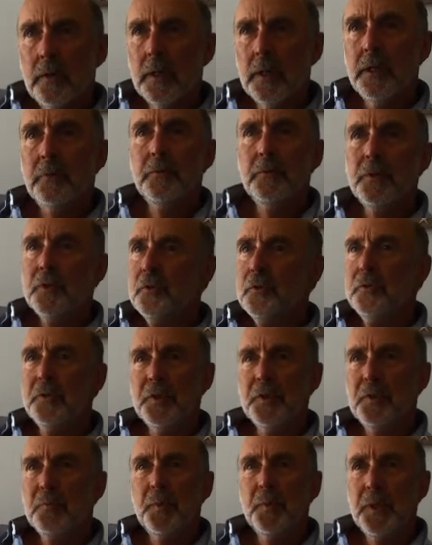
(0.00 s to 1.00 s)
He was
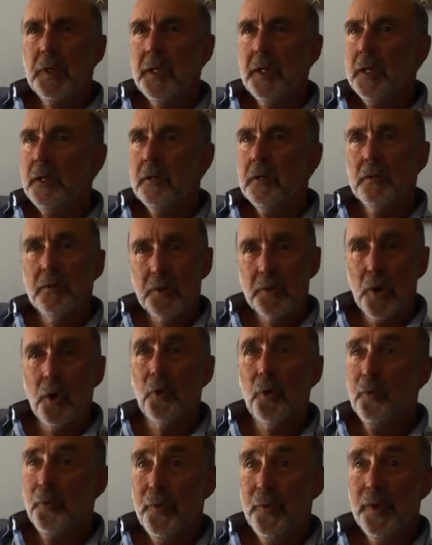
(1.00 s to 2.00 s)
used to being
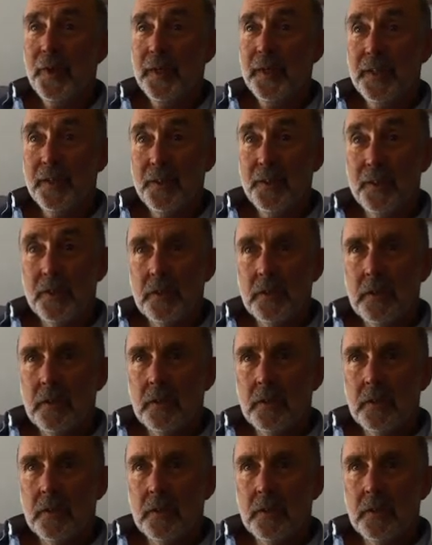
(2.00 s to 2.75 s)
told things,